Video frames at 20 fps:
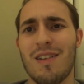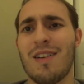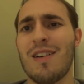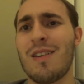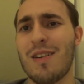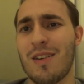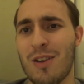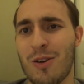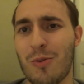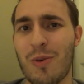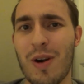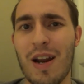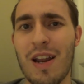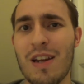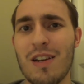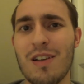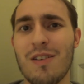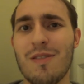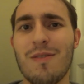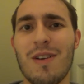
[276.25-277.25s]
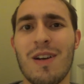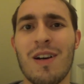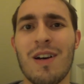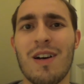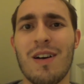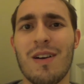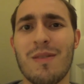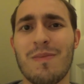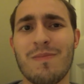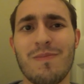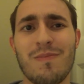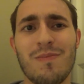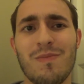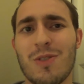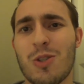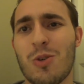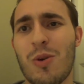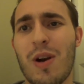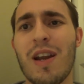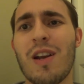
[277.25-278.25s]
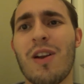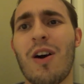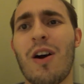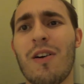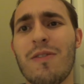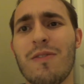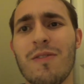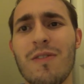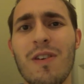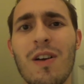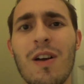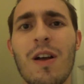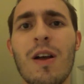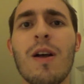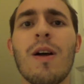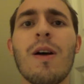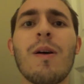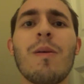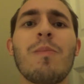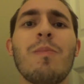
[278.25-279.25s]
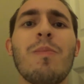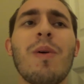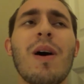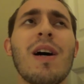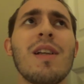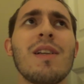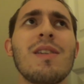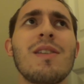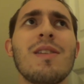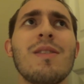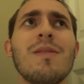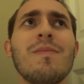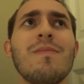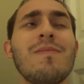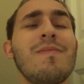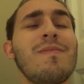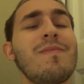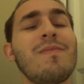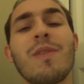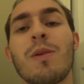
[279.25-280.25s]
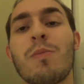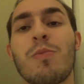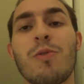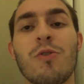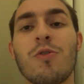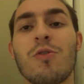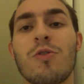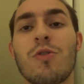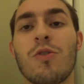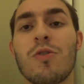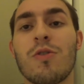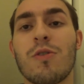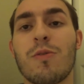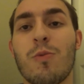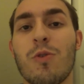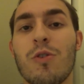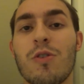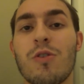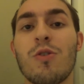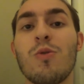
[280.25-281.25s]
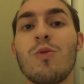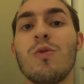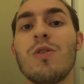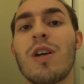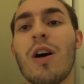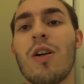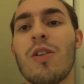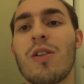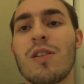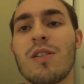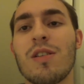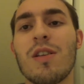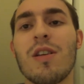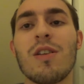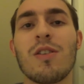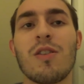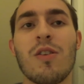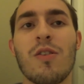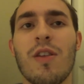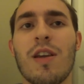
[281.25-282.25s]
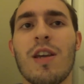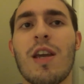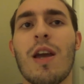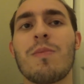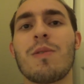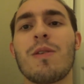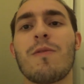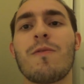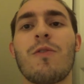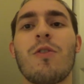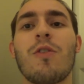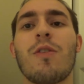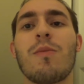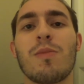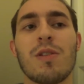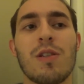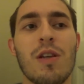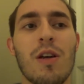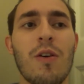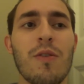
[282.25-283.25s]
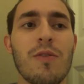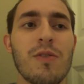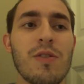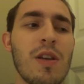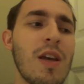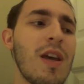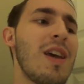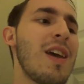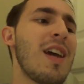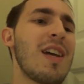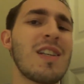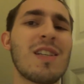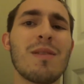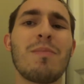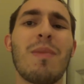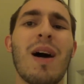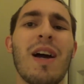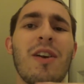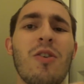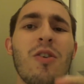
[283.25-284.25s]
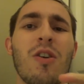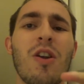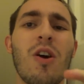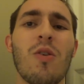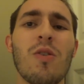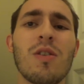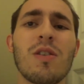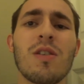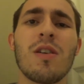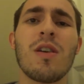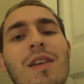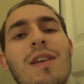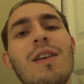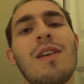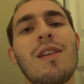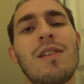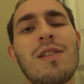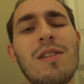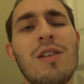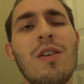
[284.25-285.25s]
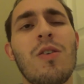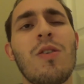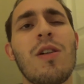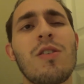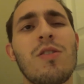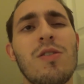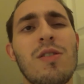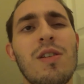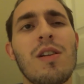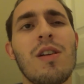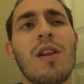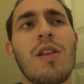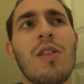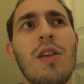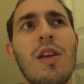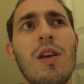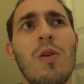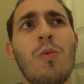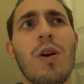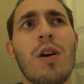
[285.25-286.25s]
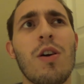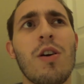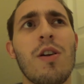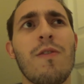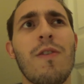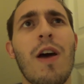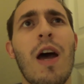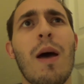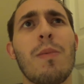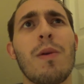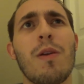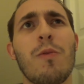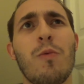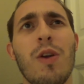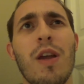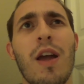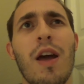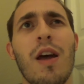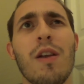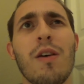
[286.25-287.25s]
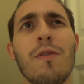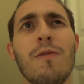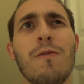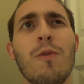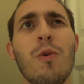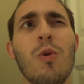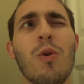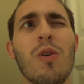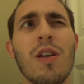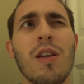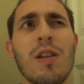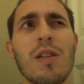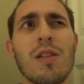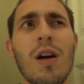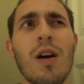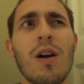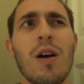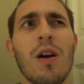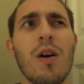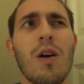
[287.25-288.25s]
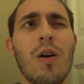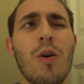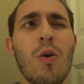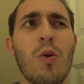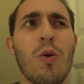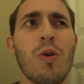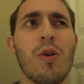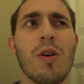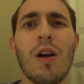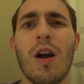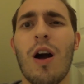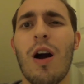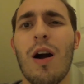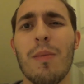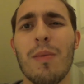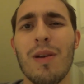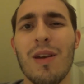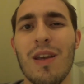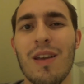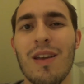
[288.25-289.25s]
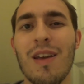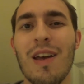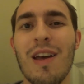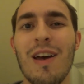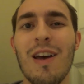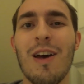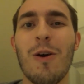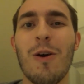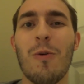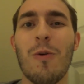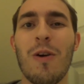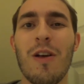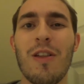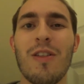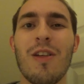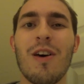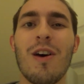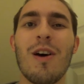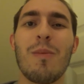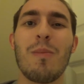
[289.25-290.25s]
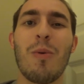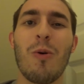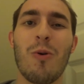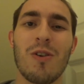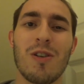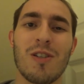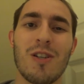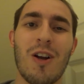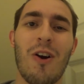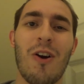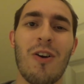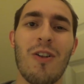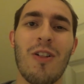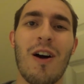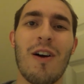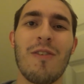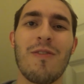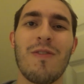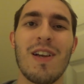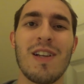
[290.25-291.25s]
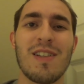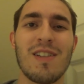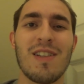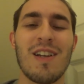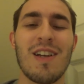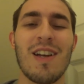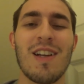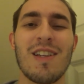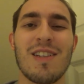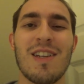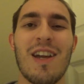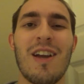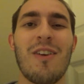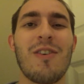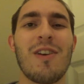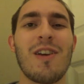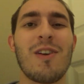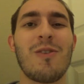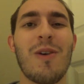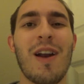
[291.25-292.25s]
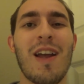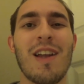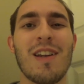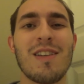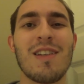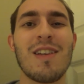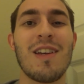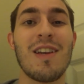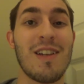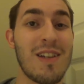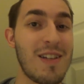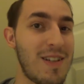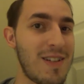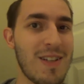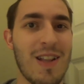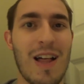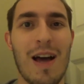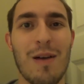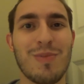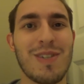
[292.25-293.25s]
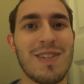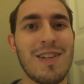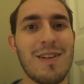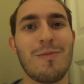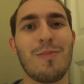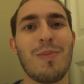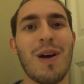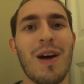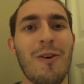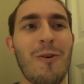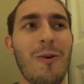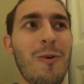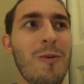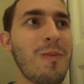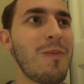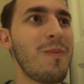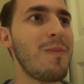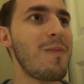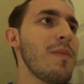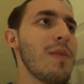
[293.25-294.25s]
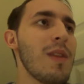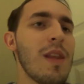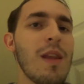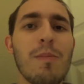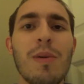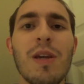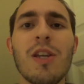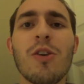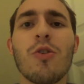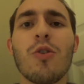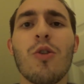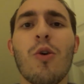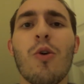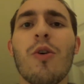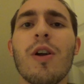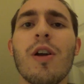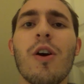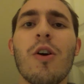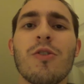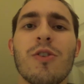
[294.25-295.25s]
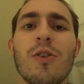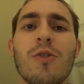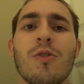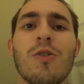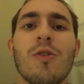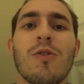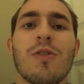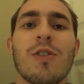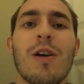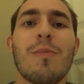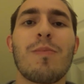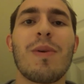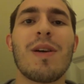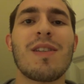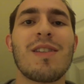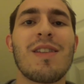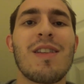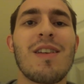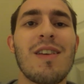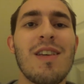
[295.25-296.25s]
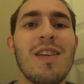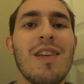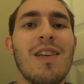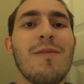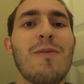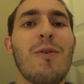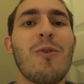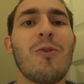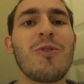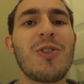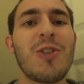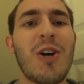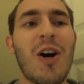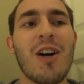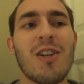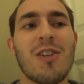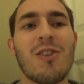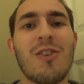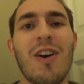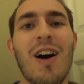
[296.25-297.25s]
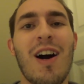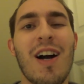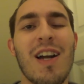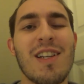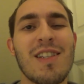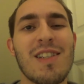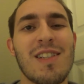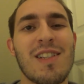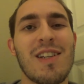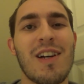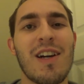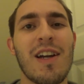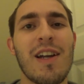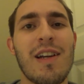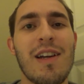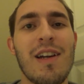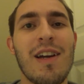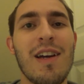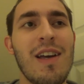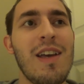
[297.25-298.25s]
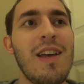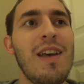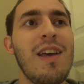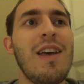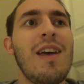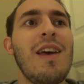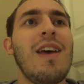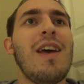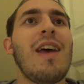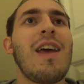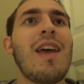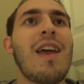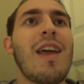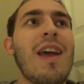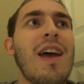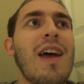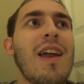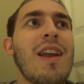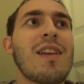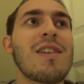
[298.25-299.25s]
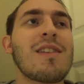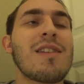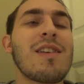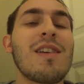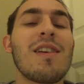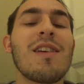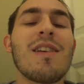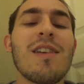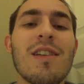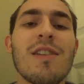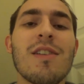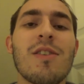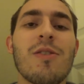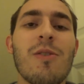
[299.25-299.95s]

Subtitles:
a great trade-off, but the producers were too jealous, so they kept him for themselves. It's a minor note. It's still interesting to think what could have happened if we had a 40s horror comedy with Boris Karloff facing against Cary Grant in a slapstick battle. Peter Lorre also shows up as the evil Dr. Einstein, and He's